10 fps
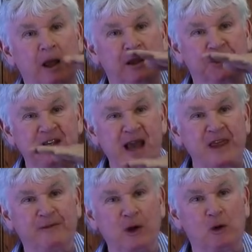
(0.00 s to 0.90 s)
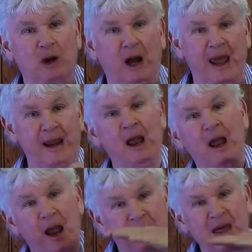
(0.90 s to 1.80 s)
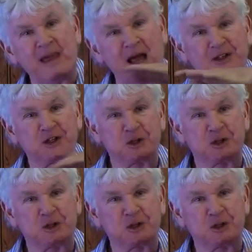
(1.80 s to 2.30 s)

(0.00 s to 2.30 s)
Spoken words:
there's the athobial clay, and then that's the